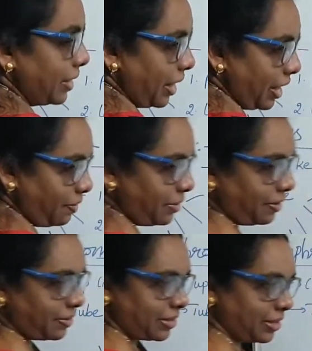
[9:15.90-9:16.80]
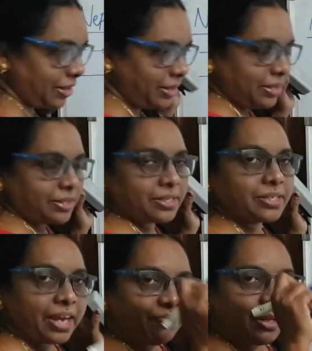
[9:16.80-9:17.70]
how our the
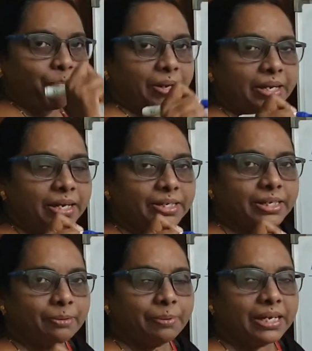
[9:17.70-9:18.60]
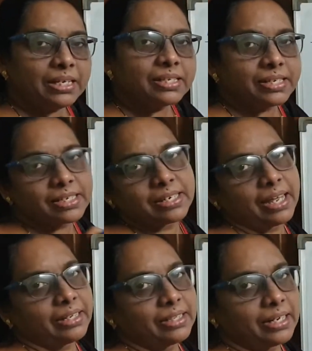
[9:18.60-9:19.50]
safety pin it will be, just
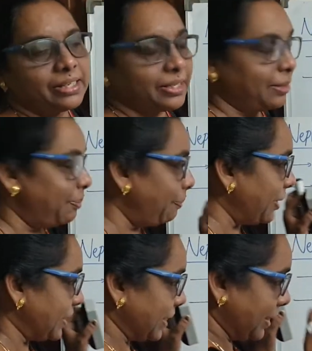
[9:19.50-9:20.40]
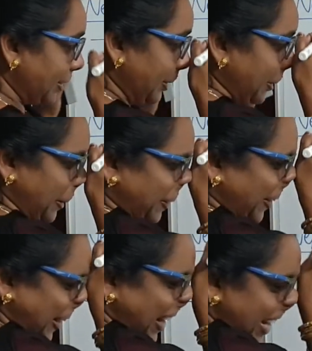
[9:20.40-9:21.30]
like that it will be present.
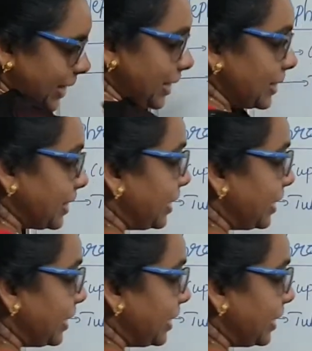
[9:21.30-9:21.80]
Okay, yes, the